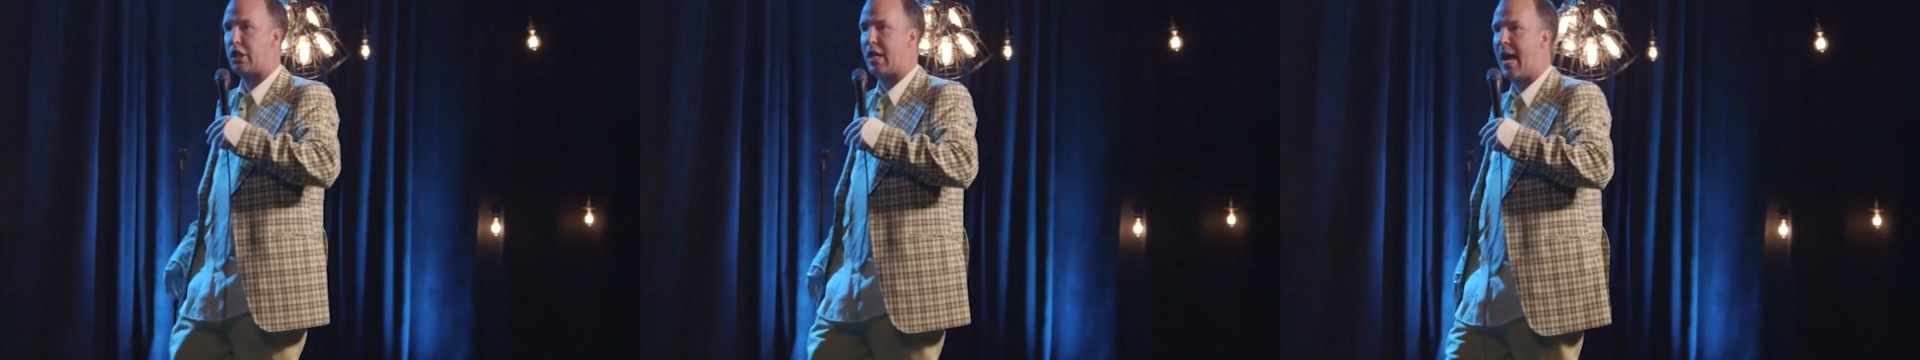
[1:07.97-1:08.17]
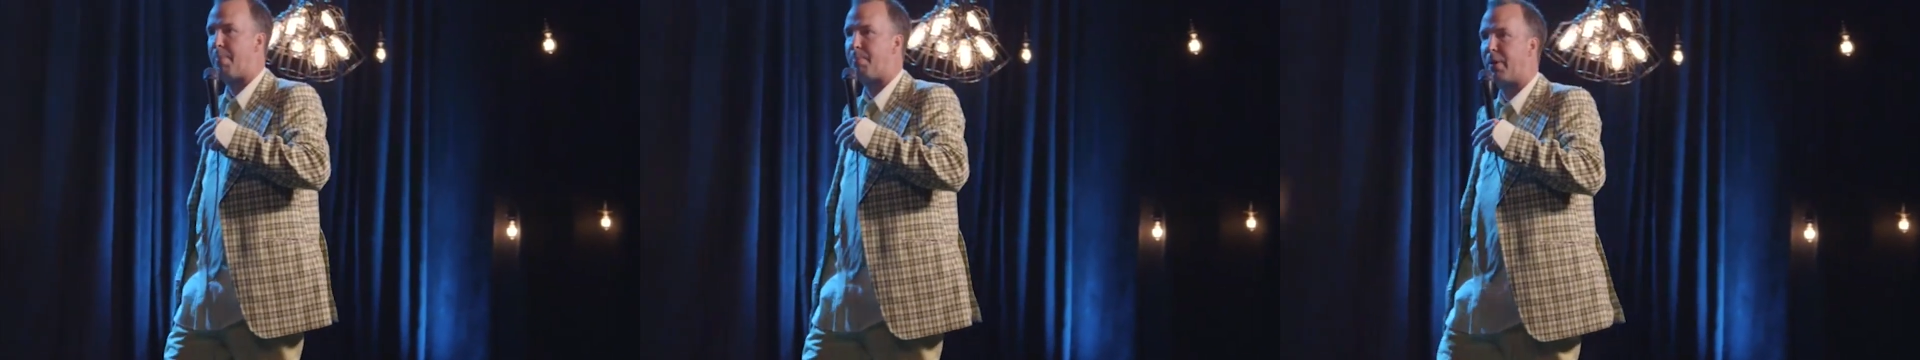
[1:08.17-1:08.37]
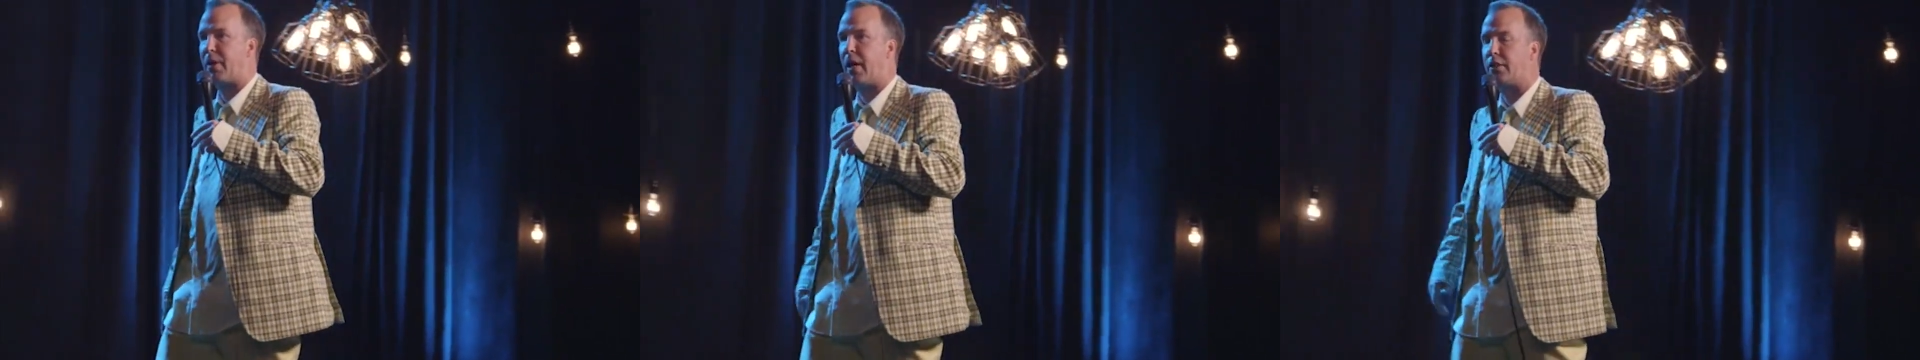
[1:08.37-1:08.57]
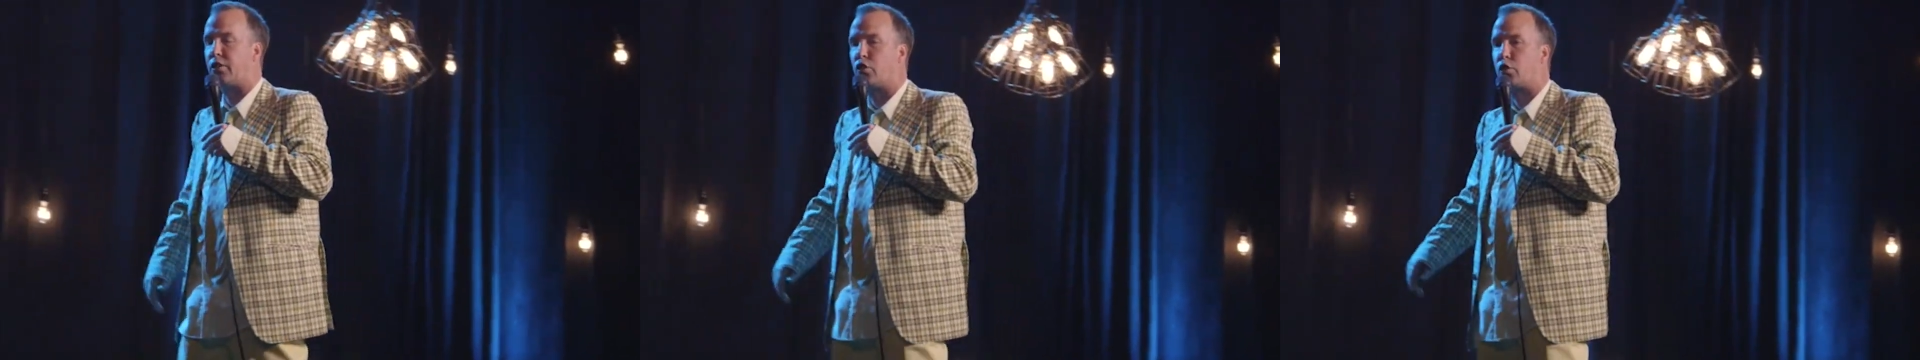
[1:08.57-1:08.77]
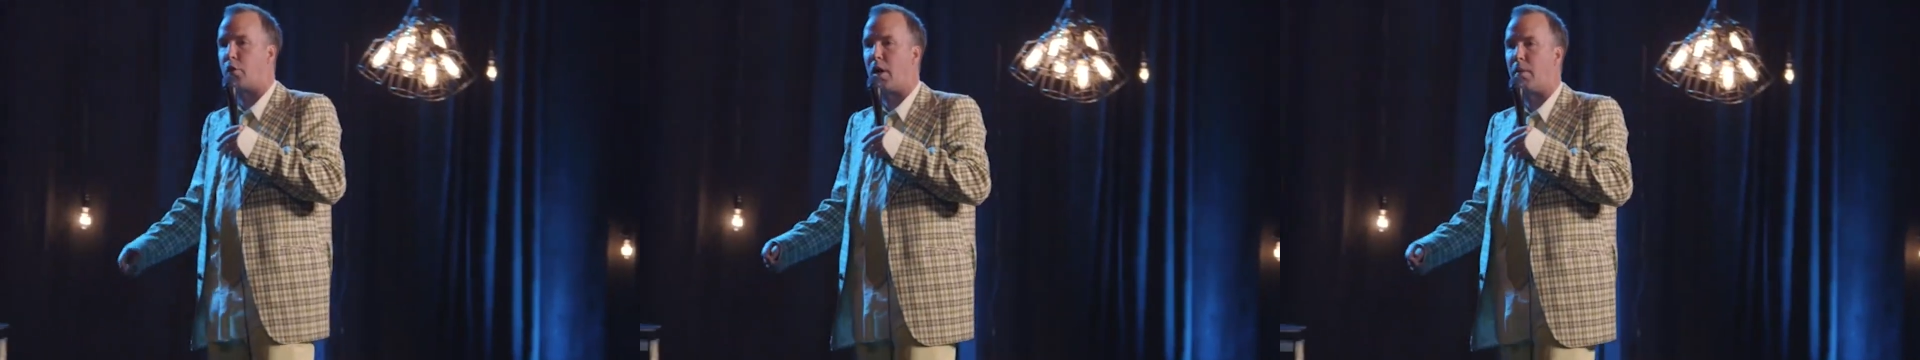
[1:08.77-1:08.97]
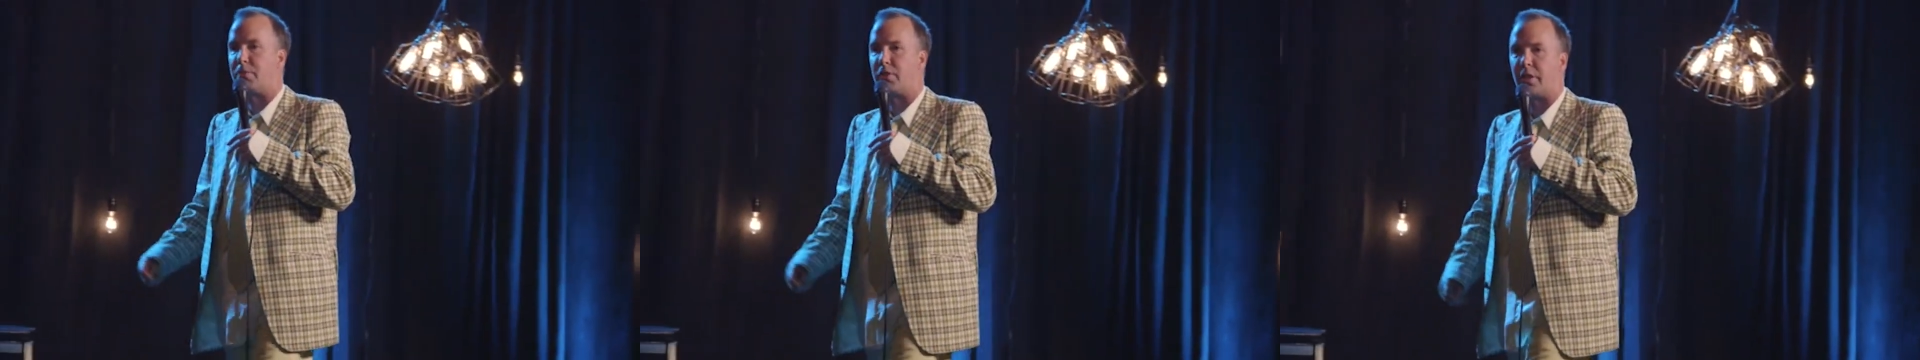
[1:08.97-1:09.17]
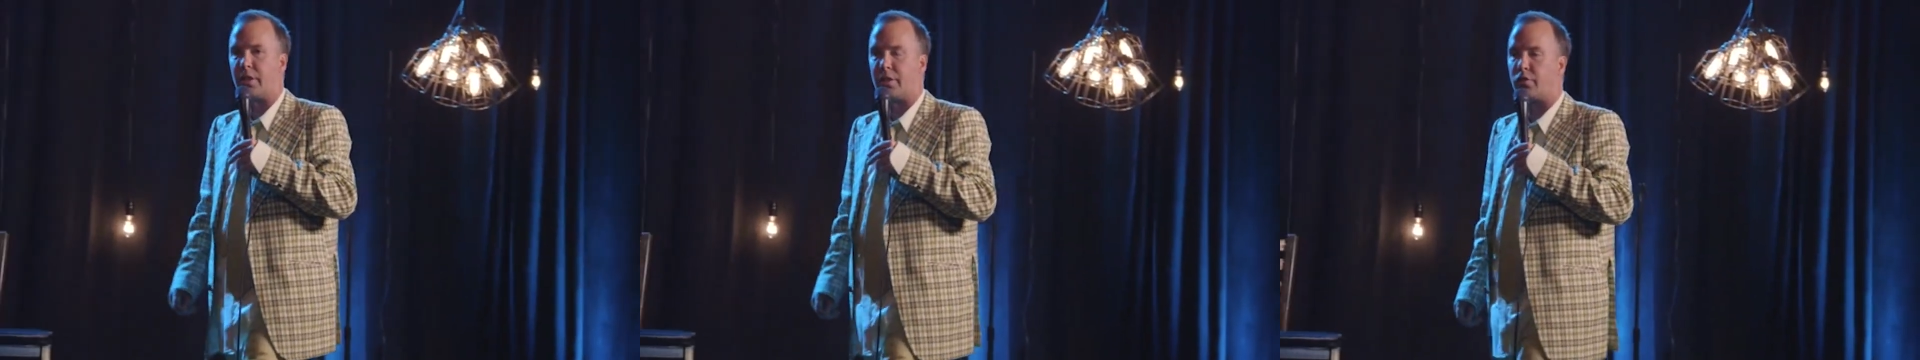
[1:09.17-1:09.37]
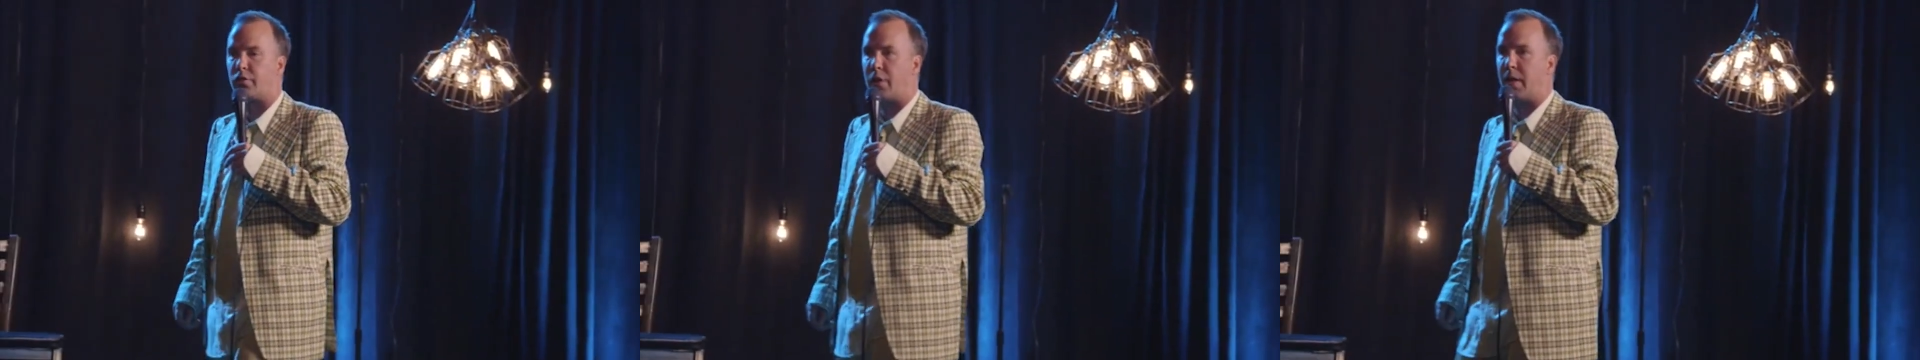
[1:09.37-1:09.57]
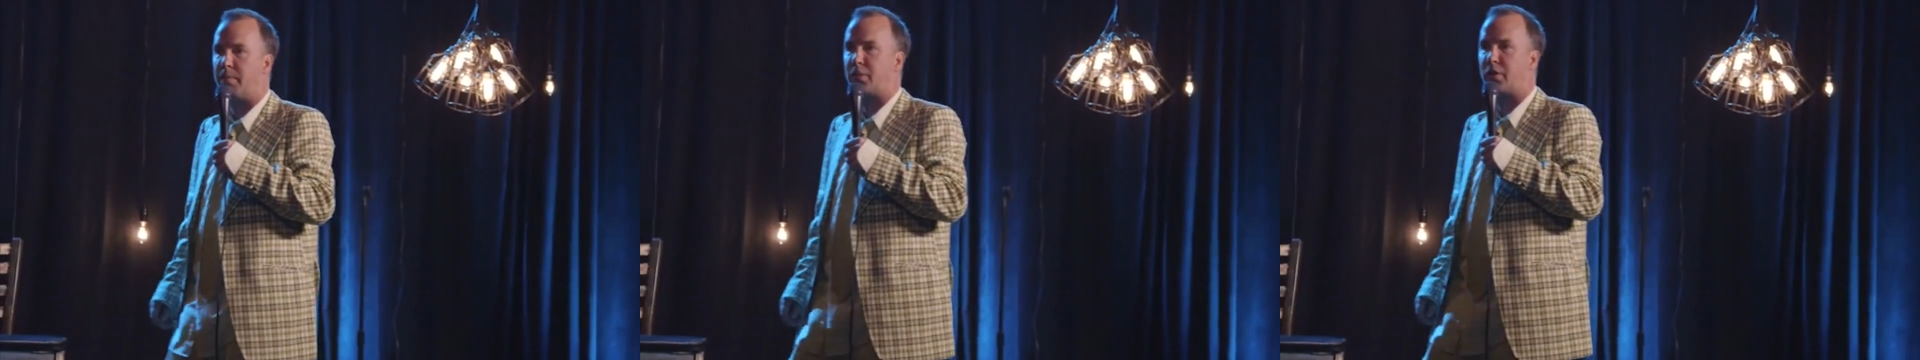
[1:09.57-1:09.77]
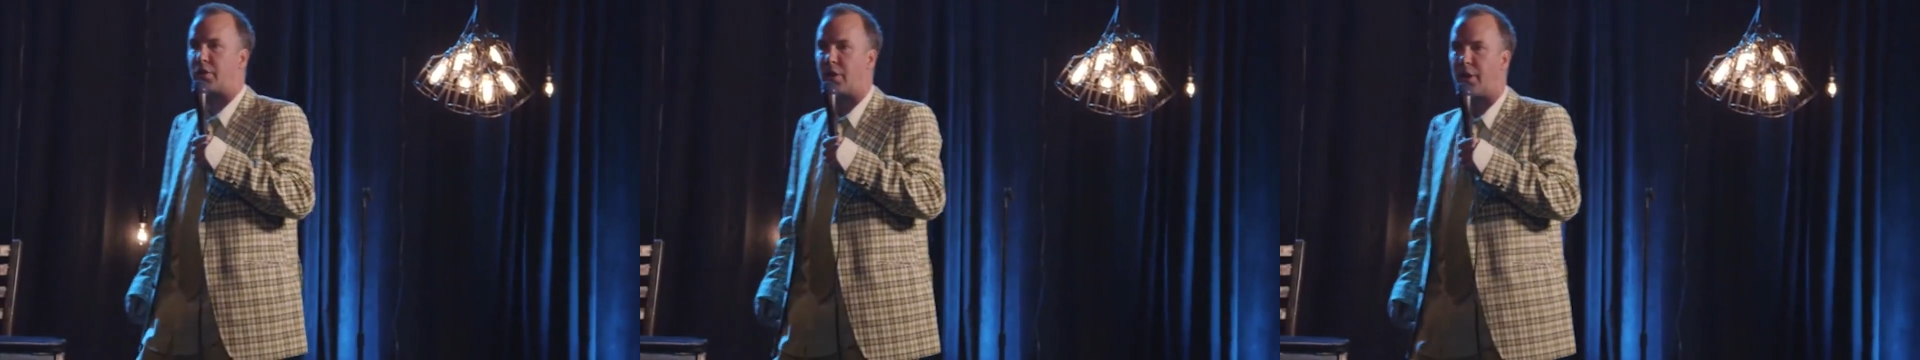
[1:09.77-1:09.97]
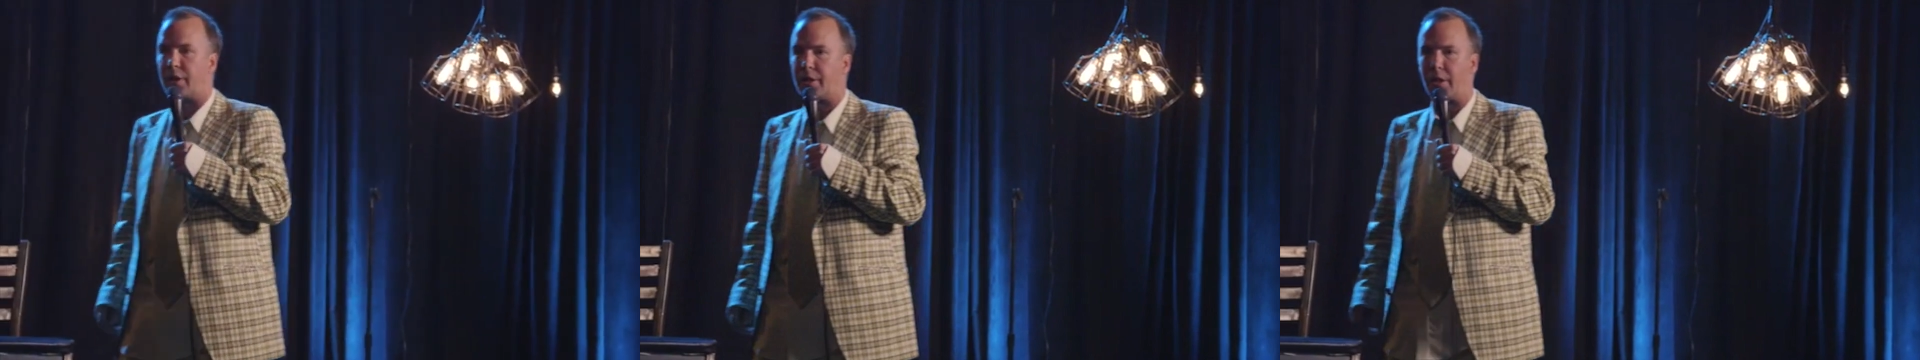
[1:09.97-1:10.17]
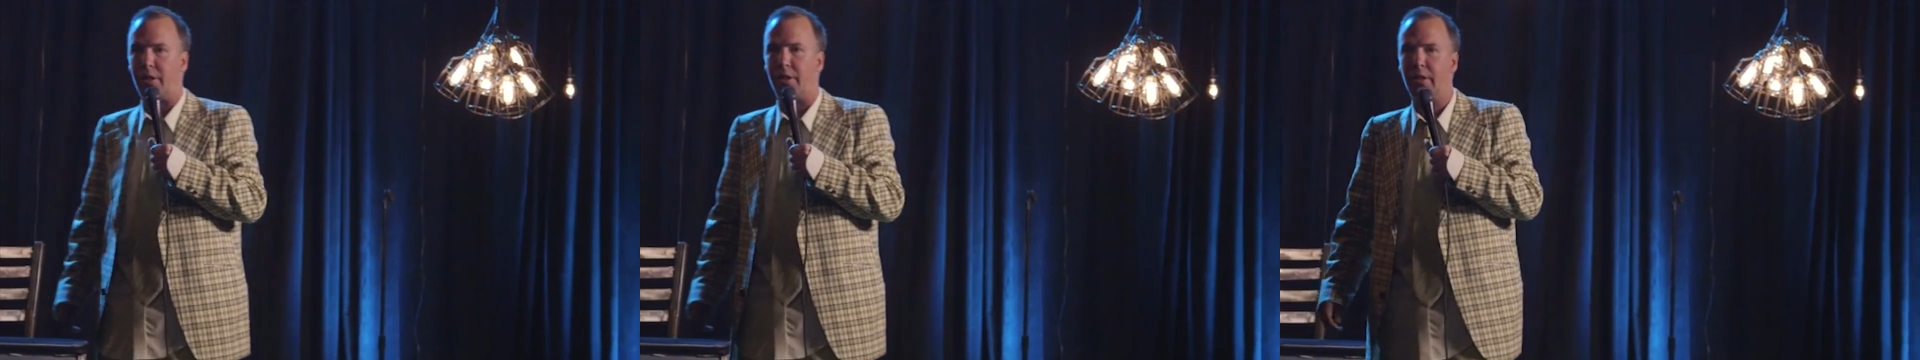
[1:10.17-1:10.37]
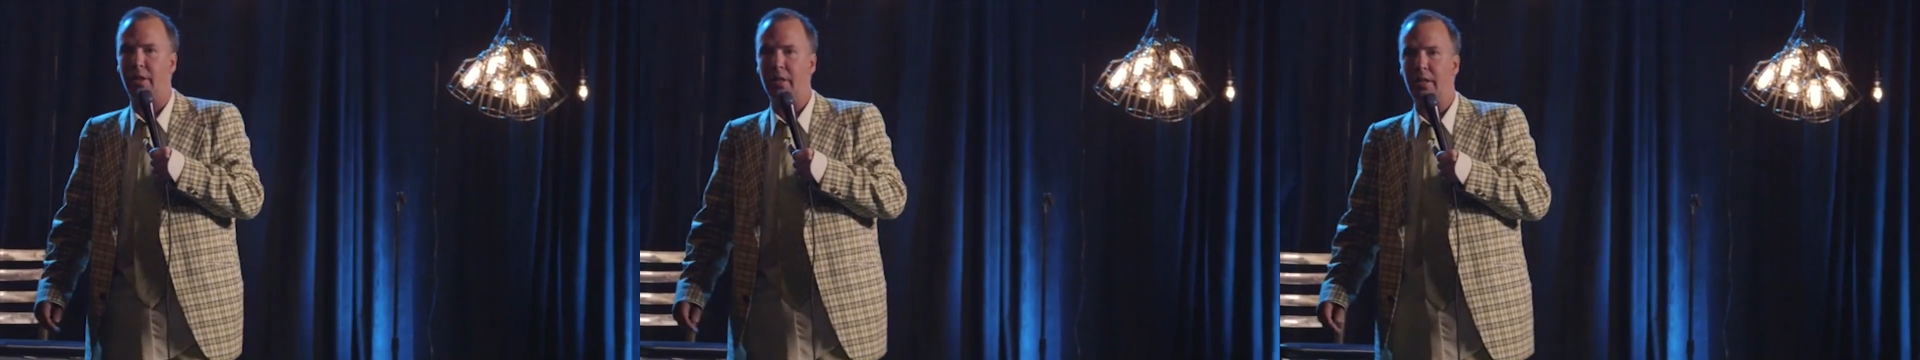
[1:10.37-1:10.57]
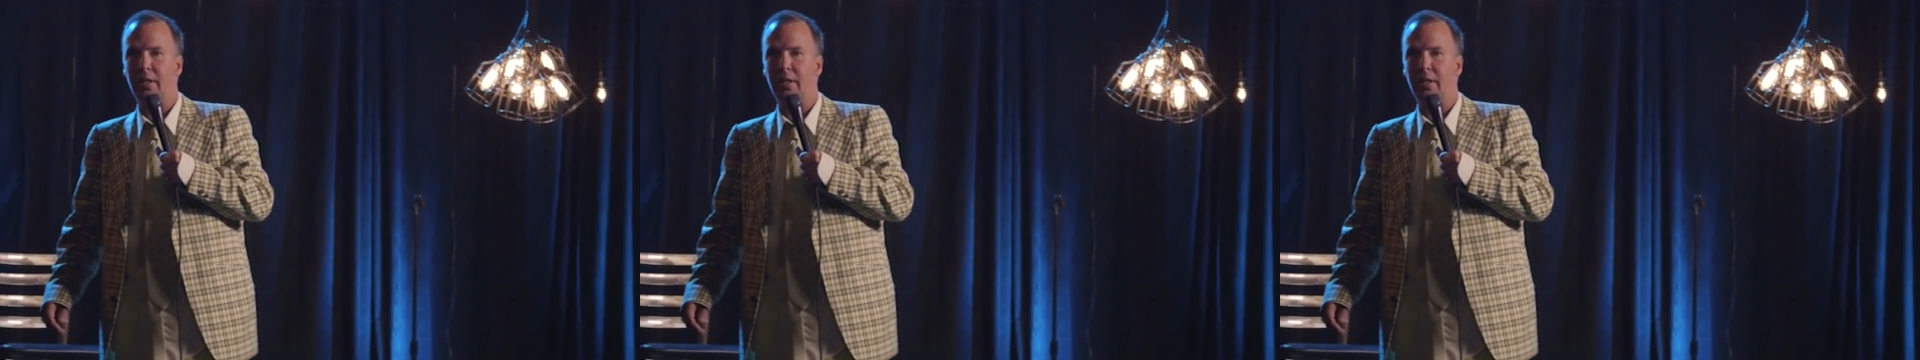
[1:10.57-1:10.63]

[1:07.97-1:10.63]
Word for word: slapping on drums in a drum circle.